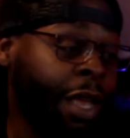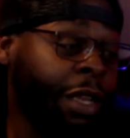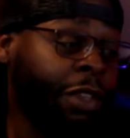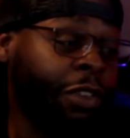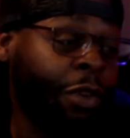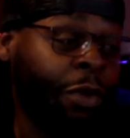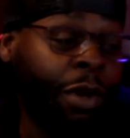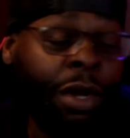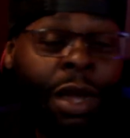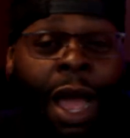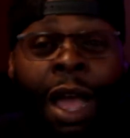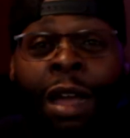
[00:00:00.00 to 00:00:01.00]
So
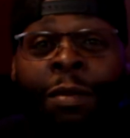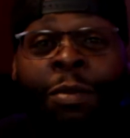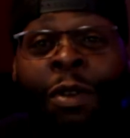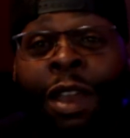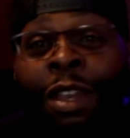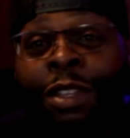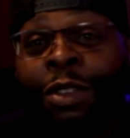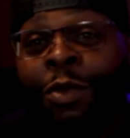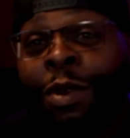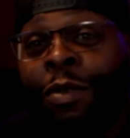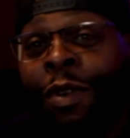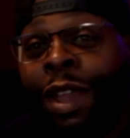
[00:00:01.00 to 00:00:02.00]
I upgraded
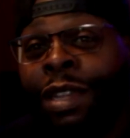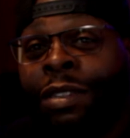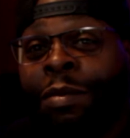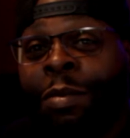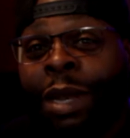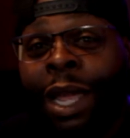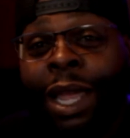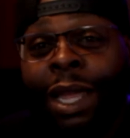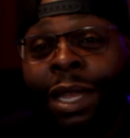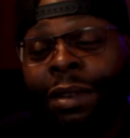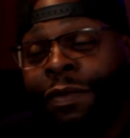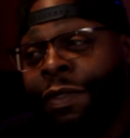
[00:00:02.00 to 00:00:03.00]
to a RAZER
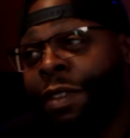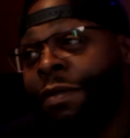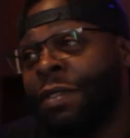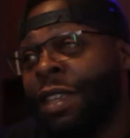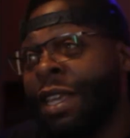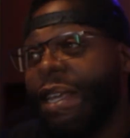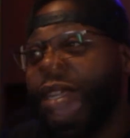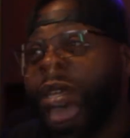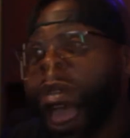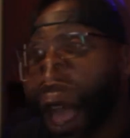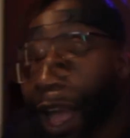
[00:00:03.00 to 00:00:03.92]
Blade 15.